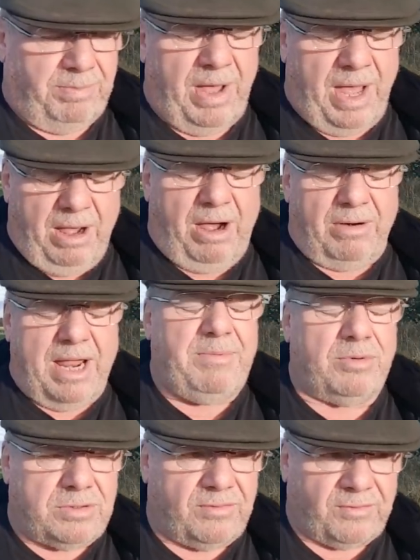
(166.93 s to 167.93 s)
are
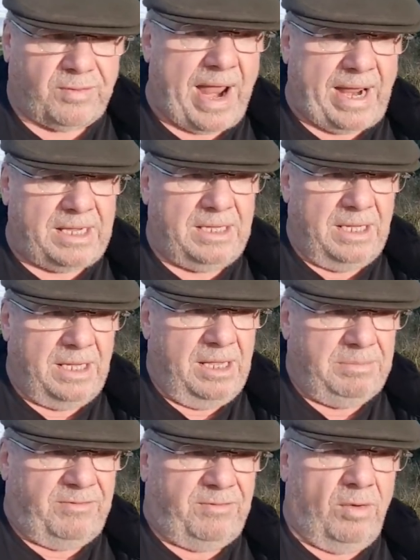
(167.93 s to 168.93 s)
able to frack
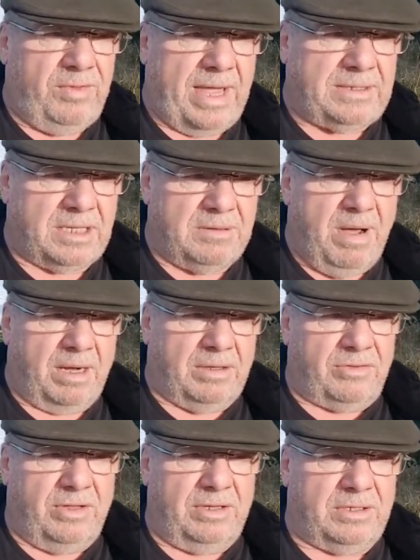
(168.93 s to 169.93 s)
before the end of the
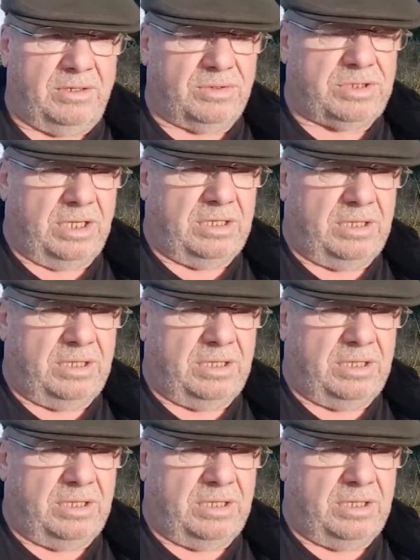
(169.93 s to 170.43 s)
month. And of course,